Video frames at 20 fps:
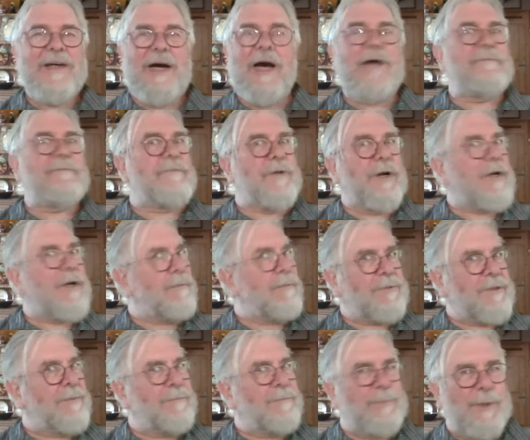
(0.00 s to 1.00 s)
I've dug up
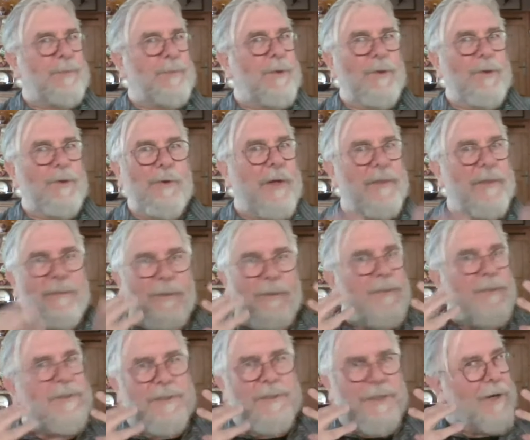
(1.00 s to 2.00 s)
some people who had the
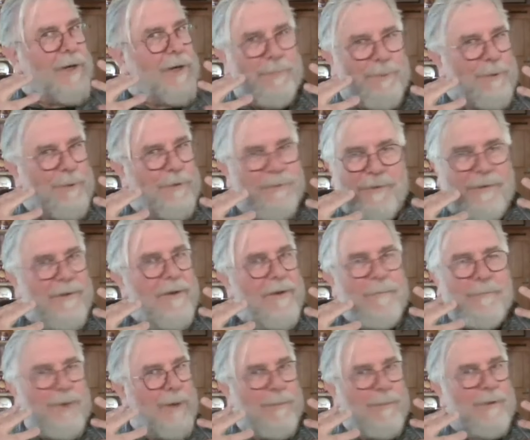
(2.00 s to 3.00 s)
most terrible
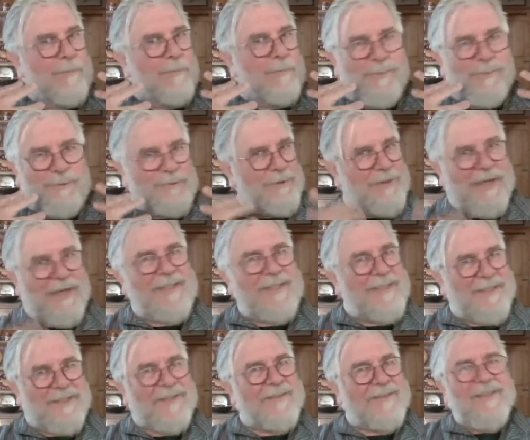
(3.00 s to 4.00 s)
problems with their
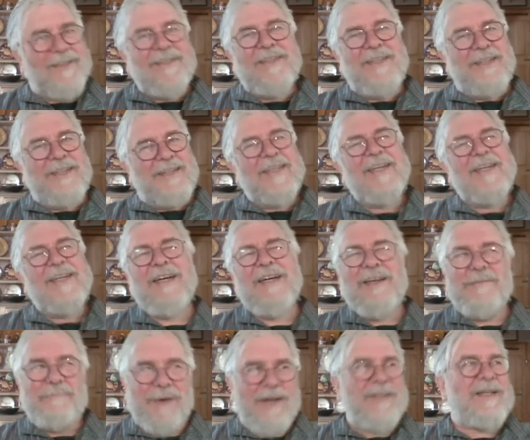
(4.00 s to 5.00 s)
teeth.
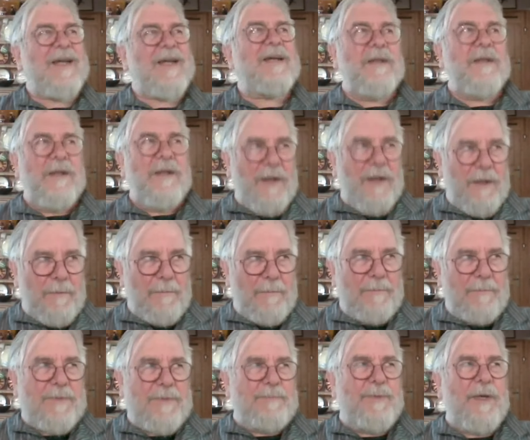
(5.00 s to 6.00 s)
But
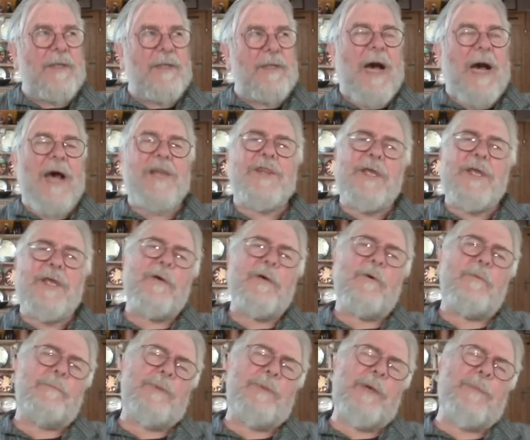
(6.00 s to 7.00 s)
I think
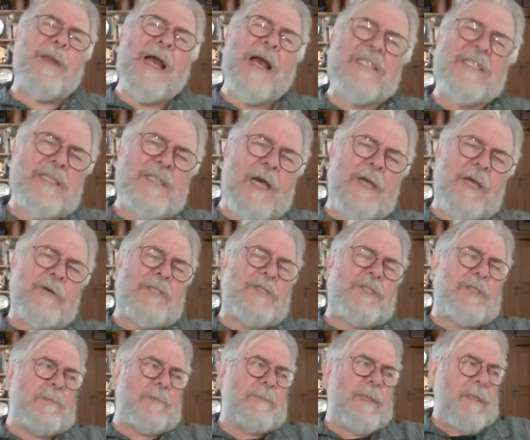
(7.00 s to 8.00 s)
people ask that
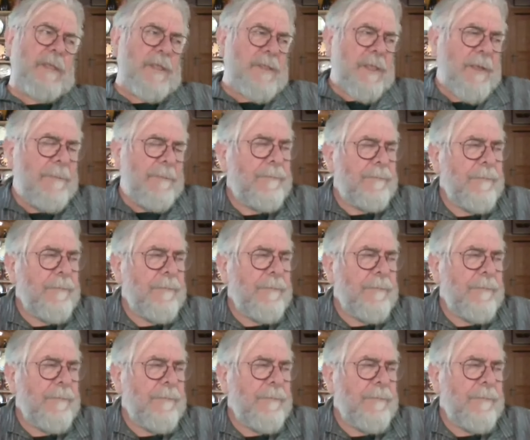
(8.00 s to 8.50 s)
question because